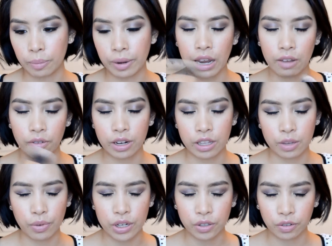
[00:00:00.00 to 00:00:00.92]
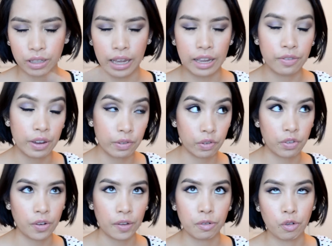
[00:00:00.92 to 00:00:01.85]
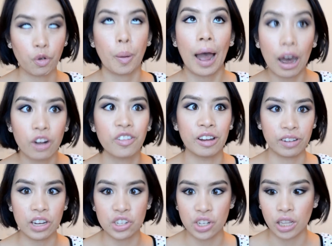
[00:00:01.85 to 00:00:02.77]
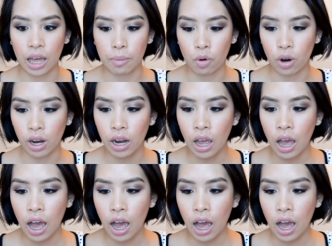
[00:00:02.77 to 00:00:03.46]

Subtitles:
But I have another brush that I favor for powder foundation a lot more.